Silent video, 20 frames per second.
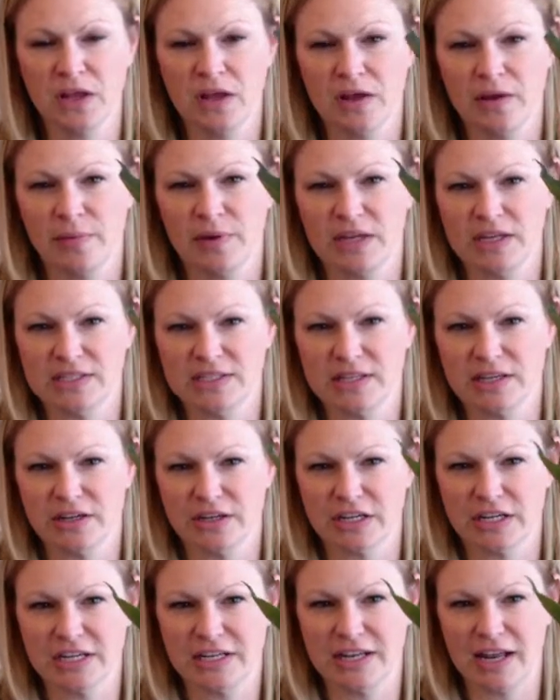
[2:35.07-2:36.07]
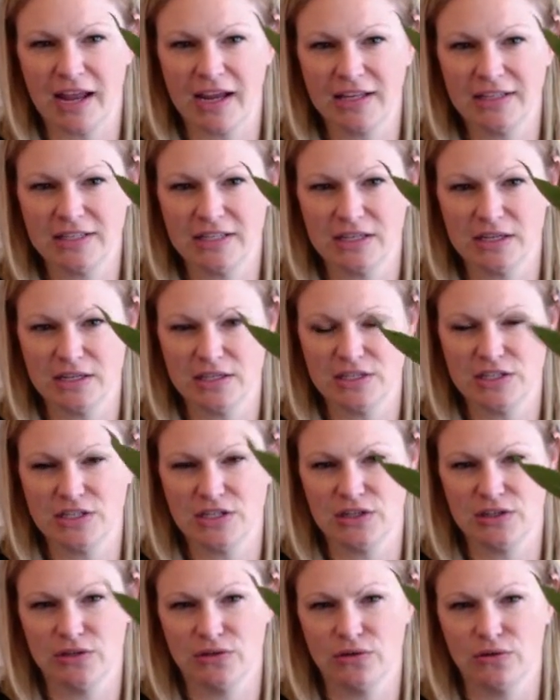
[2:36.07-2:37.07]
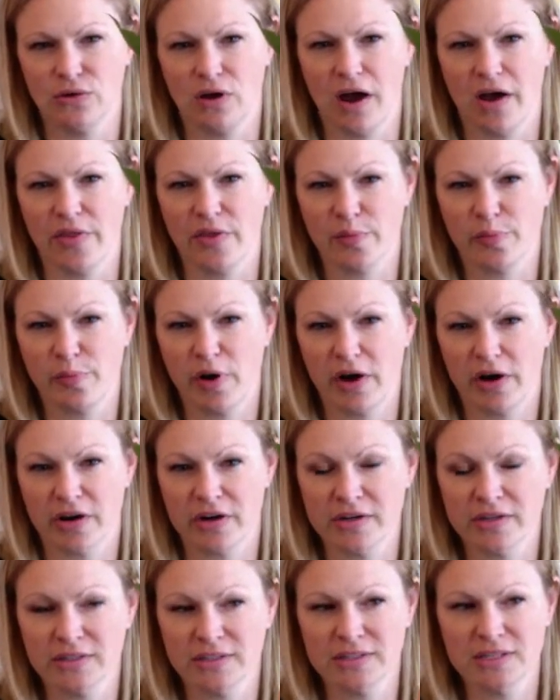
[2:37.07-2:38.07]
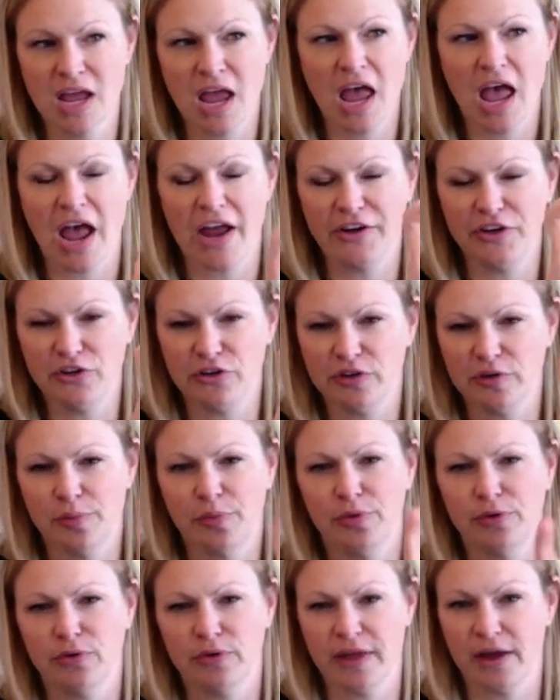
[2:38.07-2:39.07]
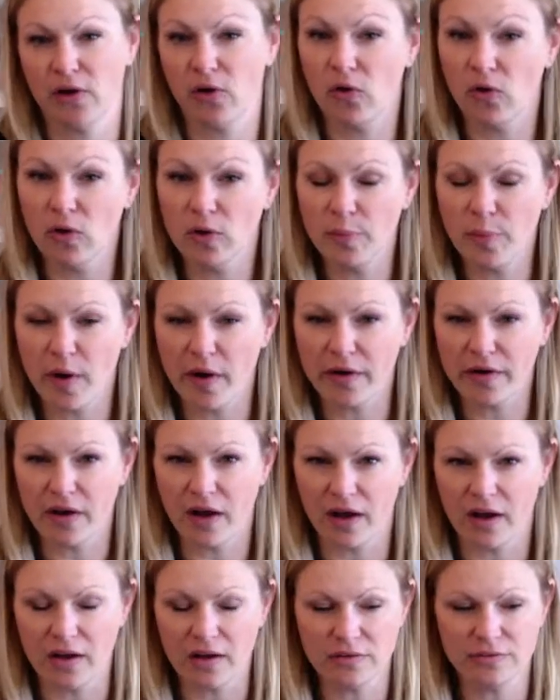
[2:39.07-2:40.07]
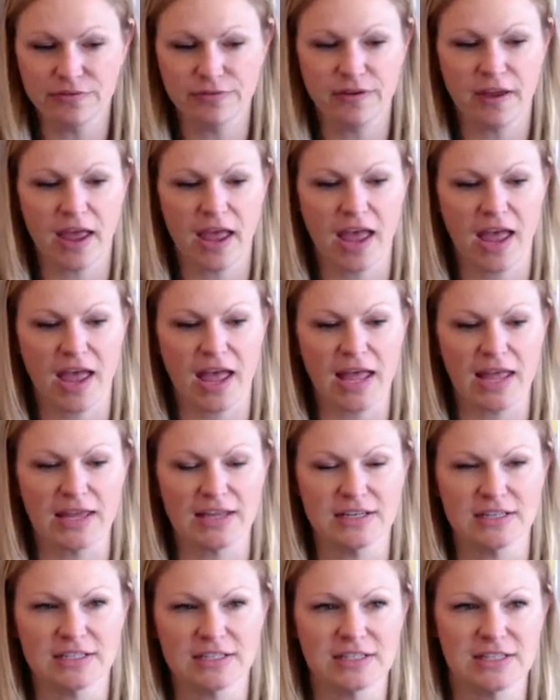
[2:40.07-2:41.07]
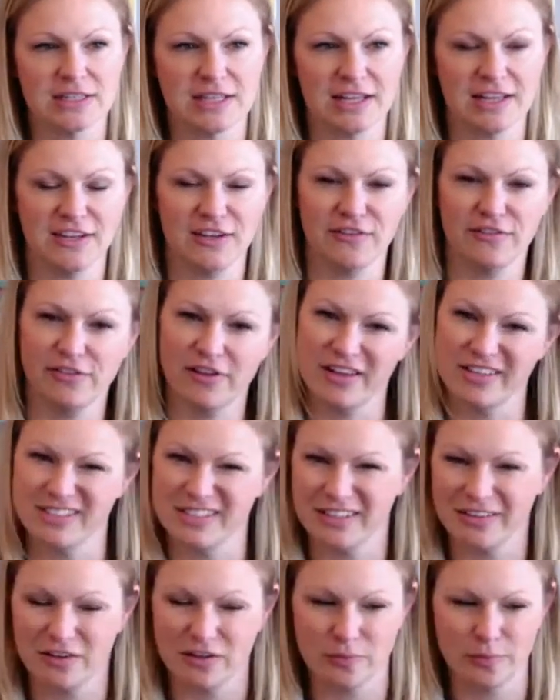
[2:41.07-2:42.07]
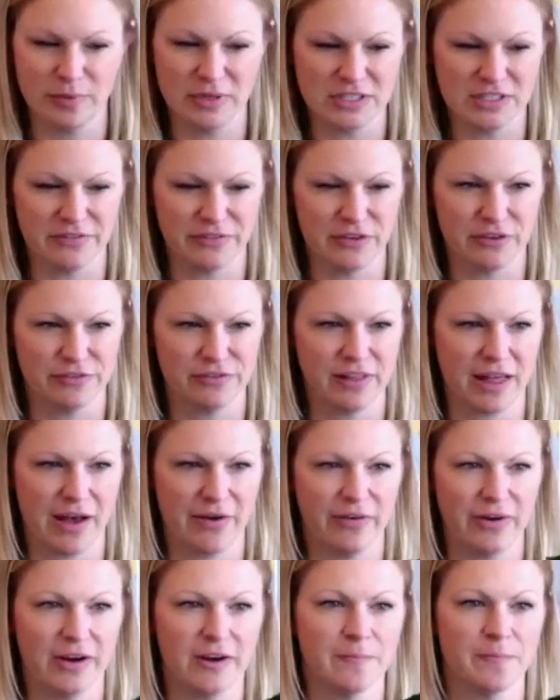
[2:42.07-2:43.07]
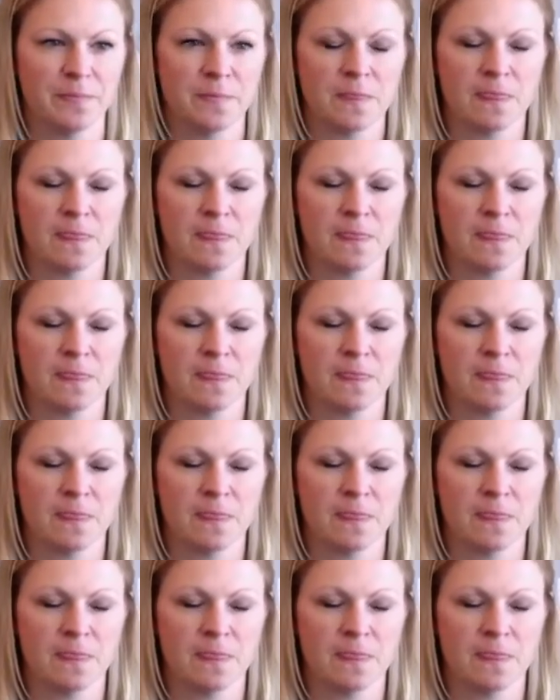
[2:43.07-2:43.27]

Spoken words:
because they're connected to other parts, and you could pull that whole part off and then you've lost a little piece of your flower.